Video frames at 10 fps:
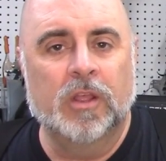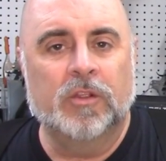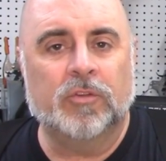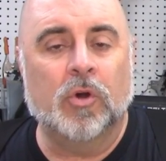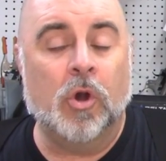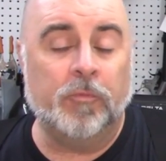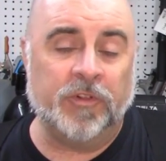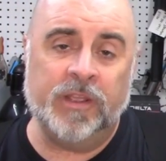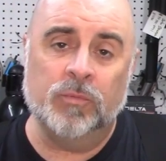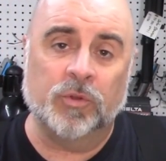So
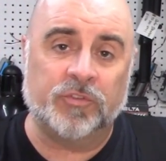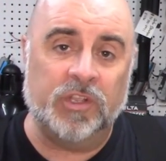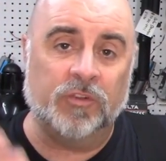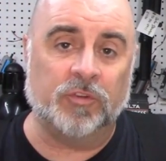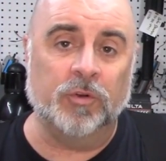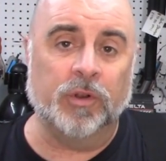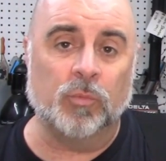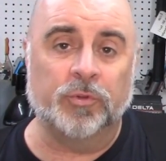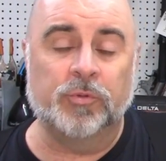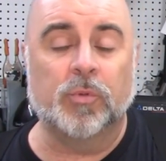hopefully we'll see you soon, and
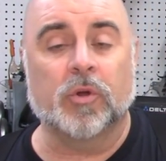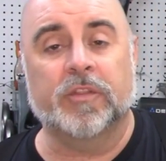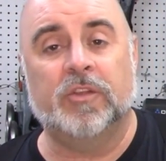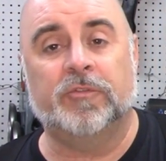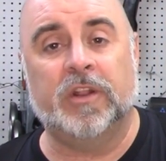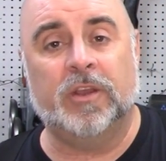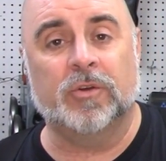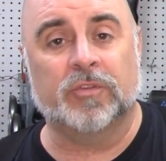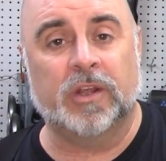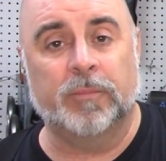we'll do more of these
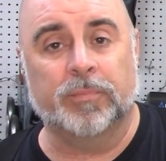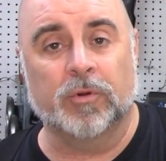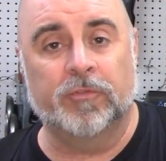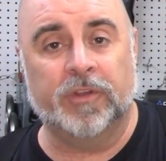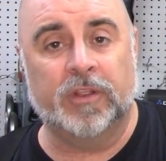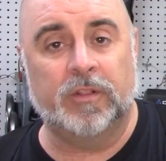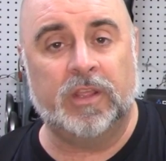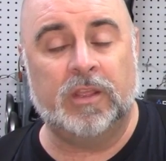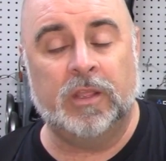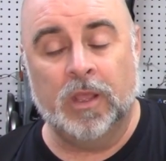videos on improving
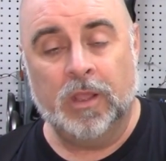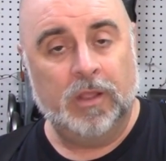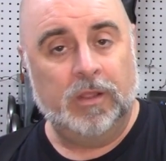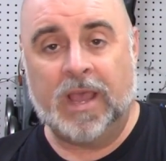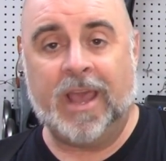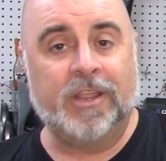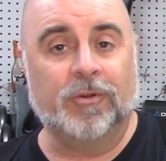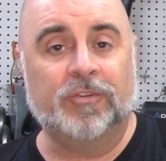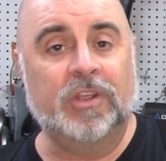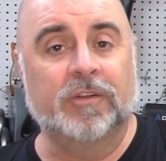the
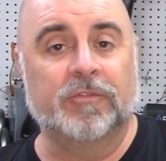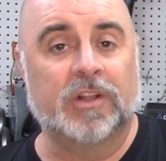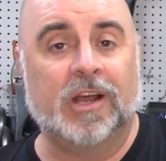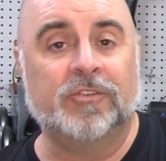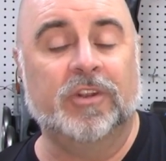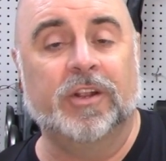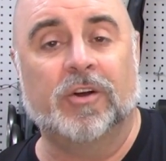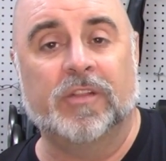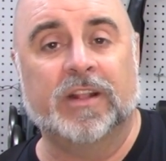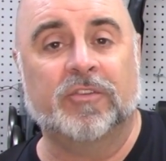accuracy and velocity and
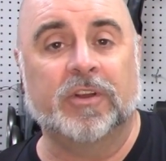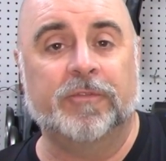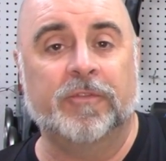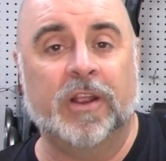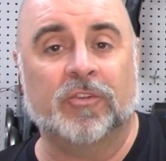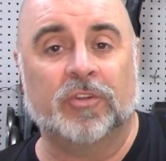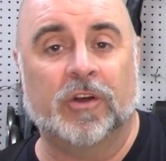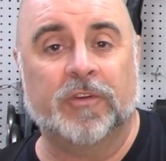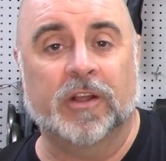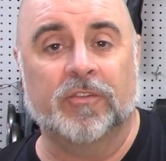all that stuff of
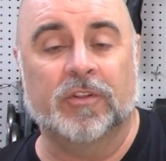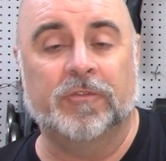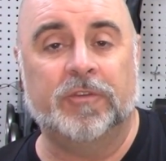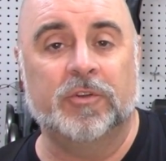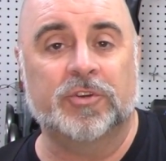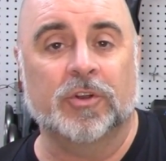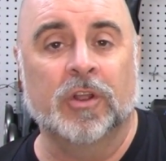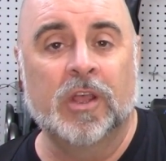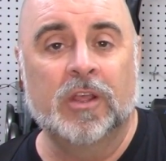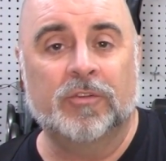airsoft guns in the future.
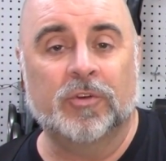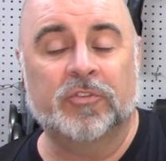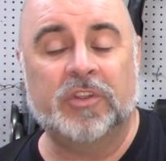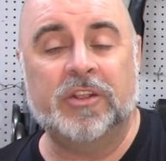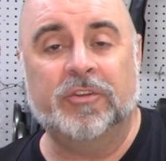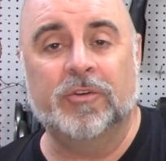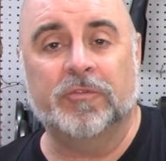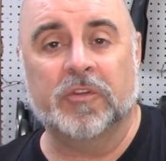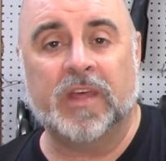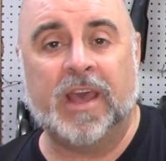So stay tuned
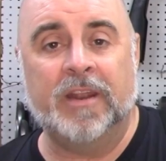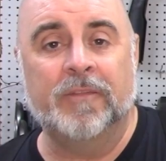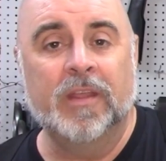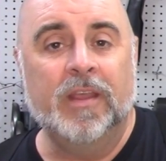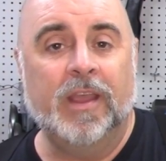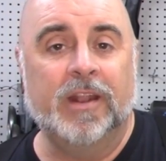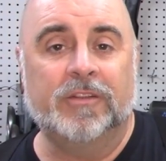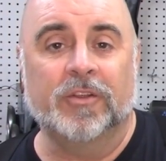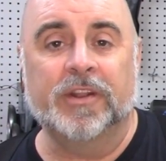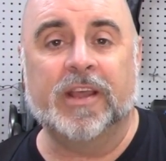for that. And
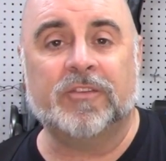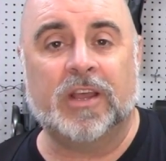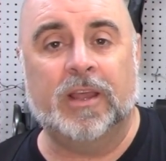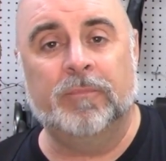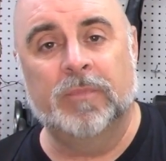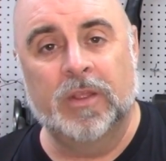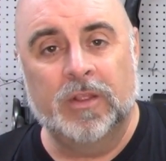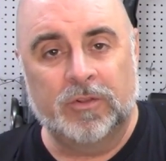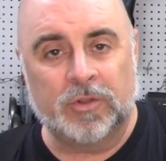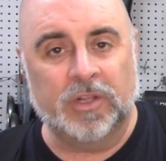until the next time,
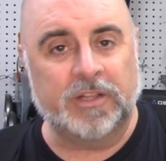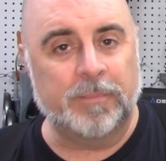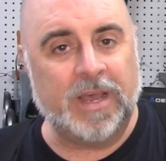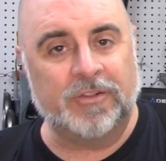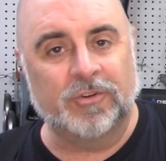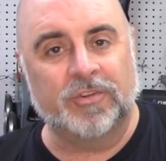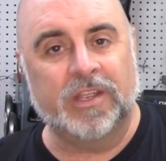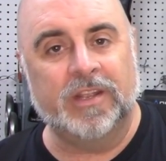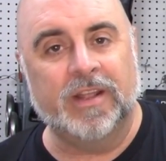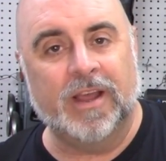don't let the bastards
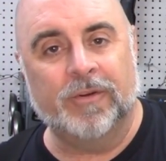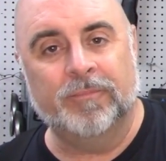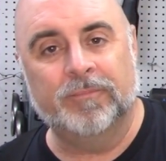get you down.